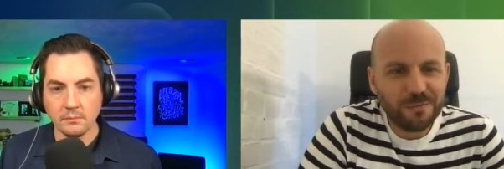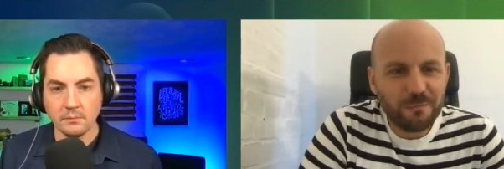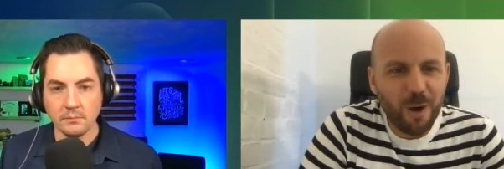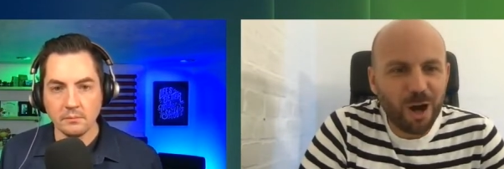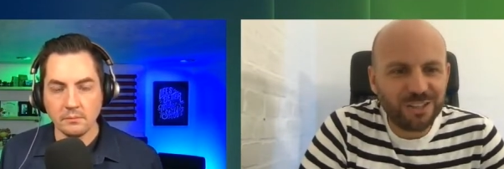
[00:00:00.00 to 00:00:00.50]

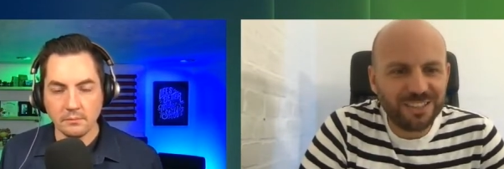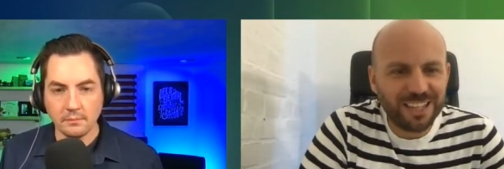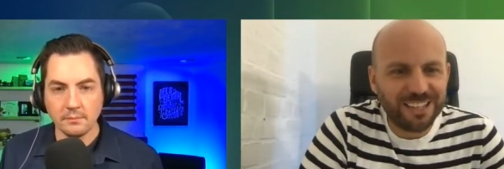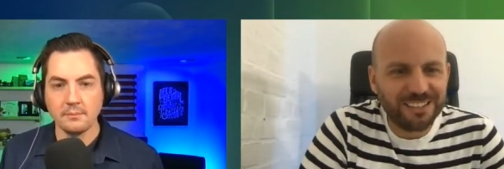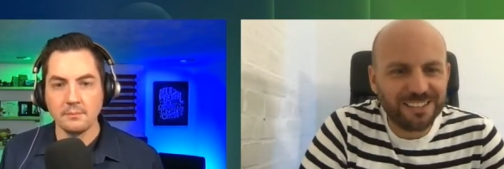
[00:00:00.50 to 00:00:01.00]

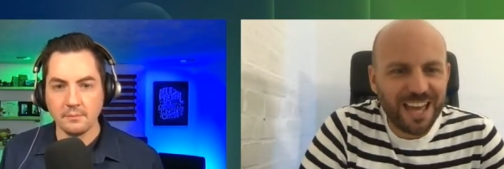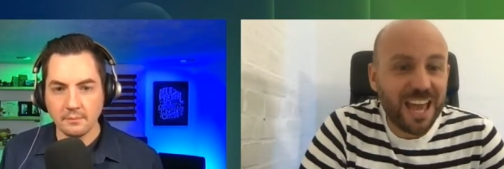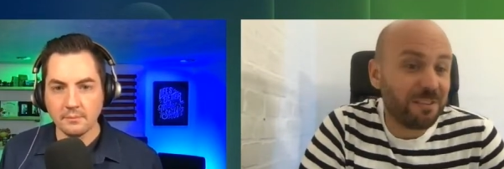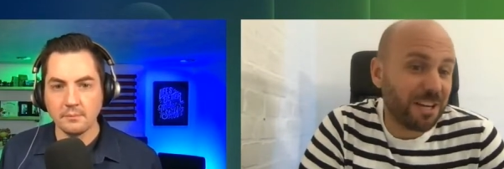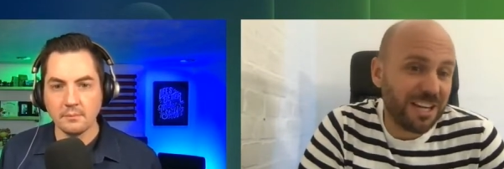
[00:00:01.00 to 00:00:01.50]
Speaker 1: marketing
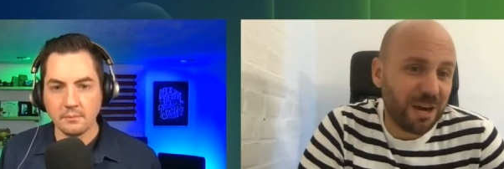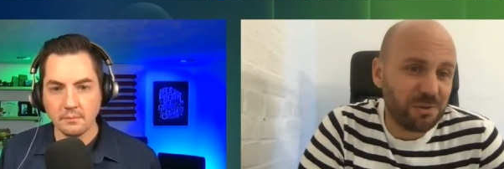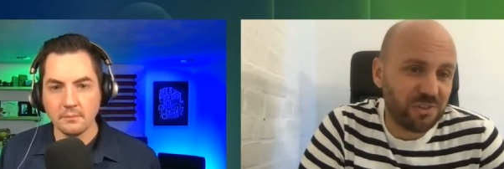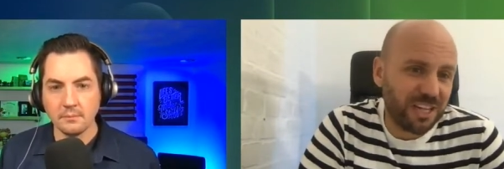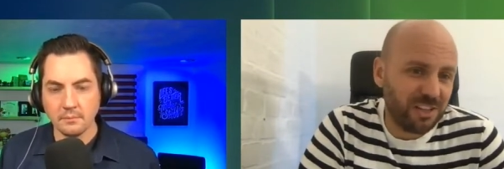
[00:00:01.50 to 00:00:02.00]
area now, isn't it?